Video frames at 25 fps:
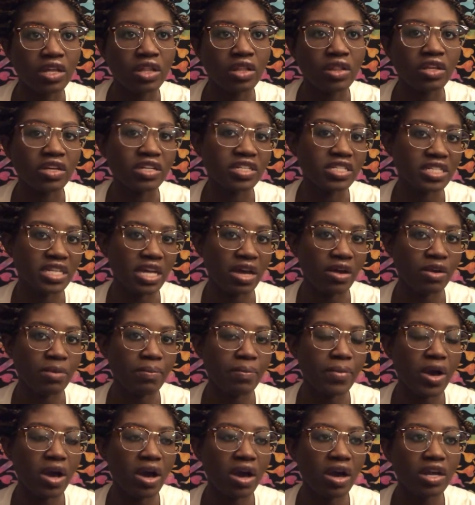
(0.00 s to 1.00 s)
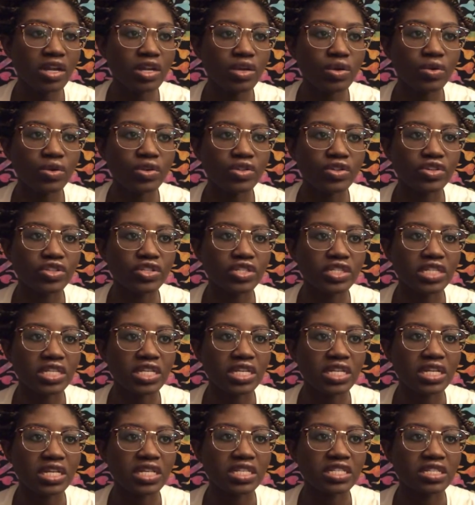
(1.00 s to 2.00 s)
looked down upon or they're
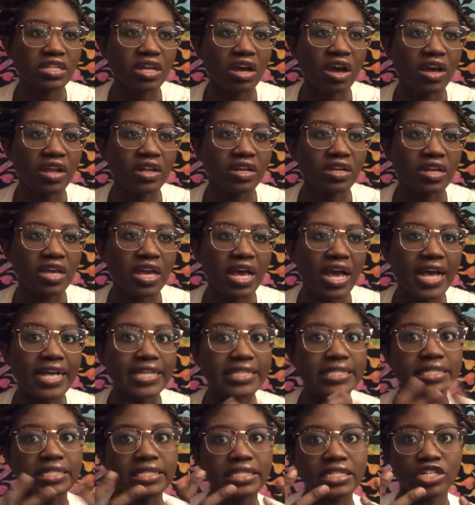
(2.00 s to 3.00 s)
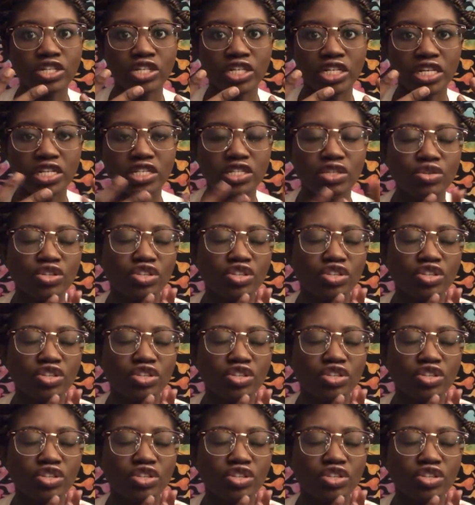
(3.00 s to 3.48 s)
seen as not as serious.